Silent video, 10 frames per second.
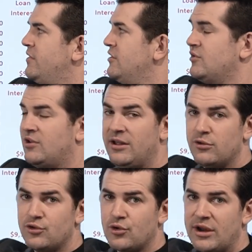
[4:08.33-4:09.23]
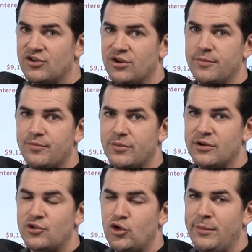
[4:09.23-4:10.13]
this is an illustration
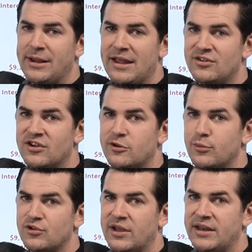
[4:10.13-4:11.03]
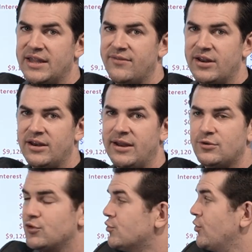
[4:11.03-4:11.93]
assuming a 6% dividend
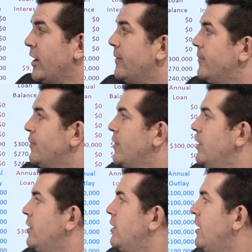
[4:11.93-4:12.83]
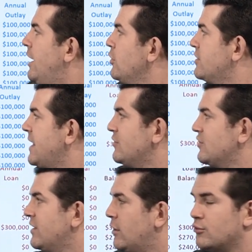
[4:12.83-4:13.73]
interest rate.
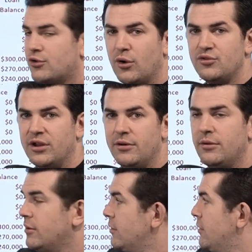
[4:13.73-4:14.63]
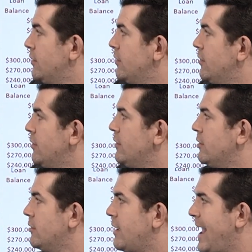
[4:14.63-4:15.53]
$100,000 goes in,
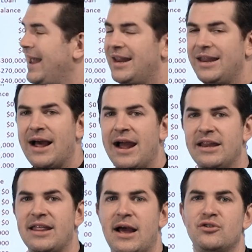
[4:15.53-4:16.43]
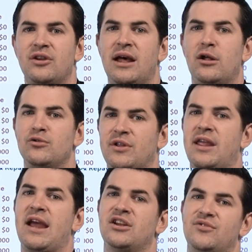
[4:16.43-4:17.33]
$89,000 in
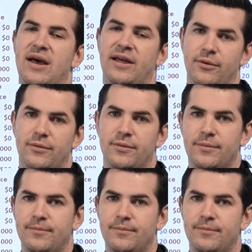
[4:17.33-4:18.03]
cash value.